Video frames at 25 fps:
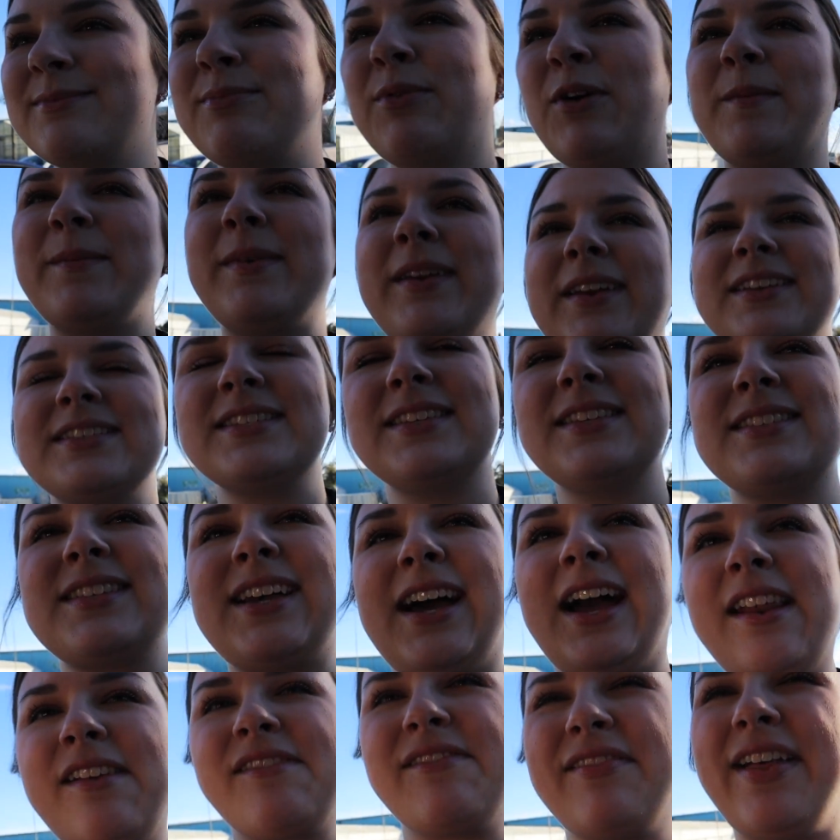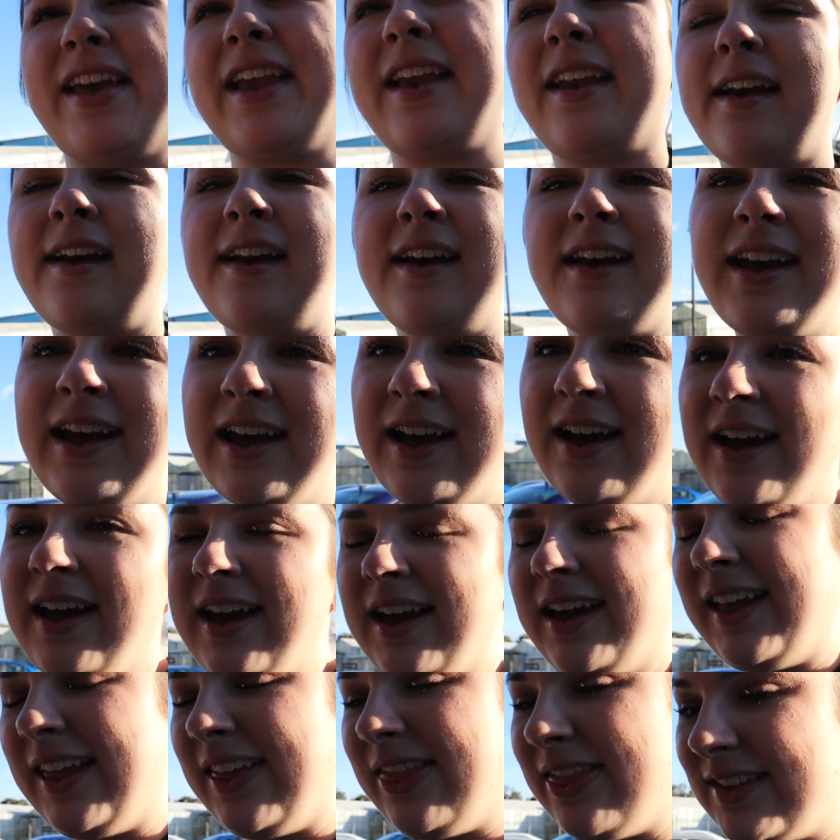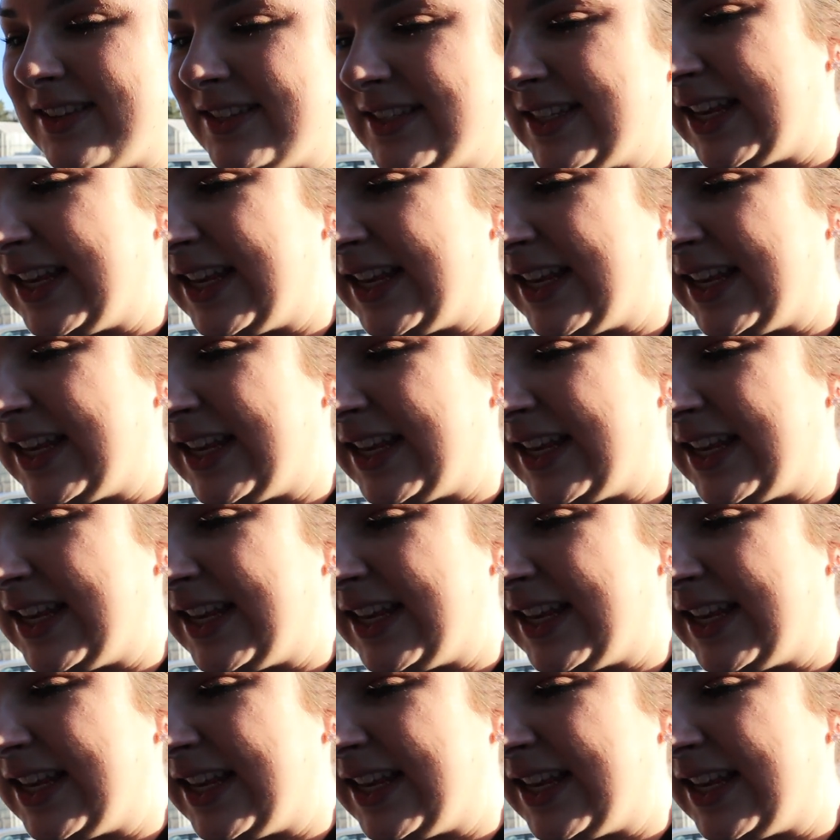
appointment because it's kind of like in the